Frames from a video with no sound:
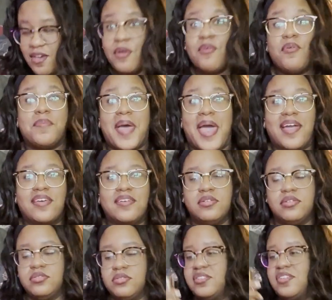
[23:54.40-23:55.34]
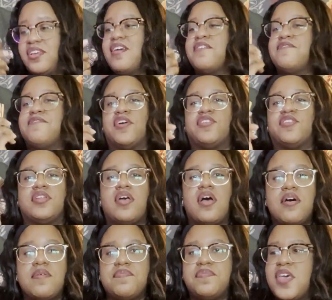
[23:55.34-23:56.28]
We're back. Found it.
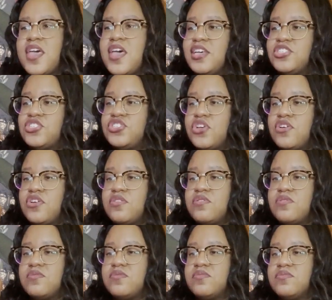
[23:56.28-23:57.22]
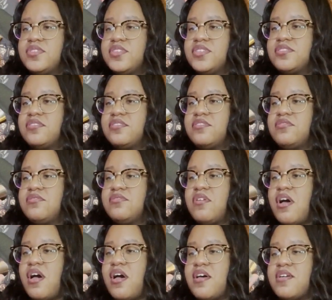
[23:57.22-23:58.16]
So this
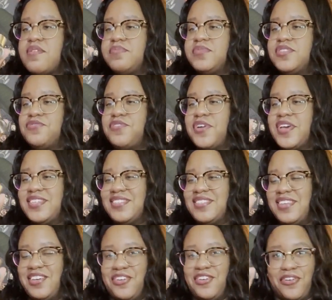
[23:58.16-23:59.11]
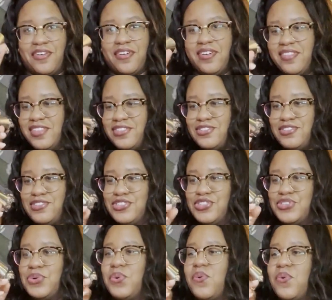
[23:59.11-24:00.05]
little device here, this little
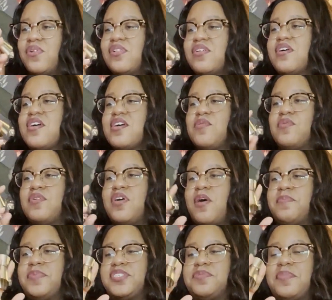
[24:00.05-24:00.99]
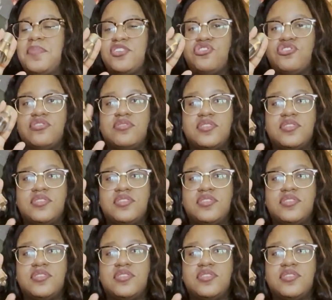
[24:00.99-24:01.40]
tool, will help us measure